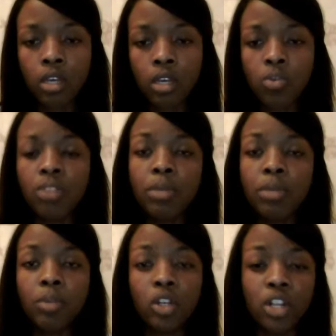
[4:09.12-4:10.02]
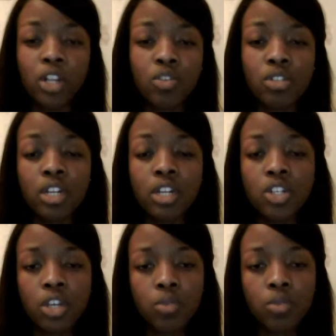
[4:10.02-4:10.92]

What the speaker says: Within my blog, I use SlideShare,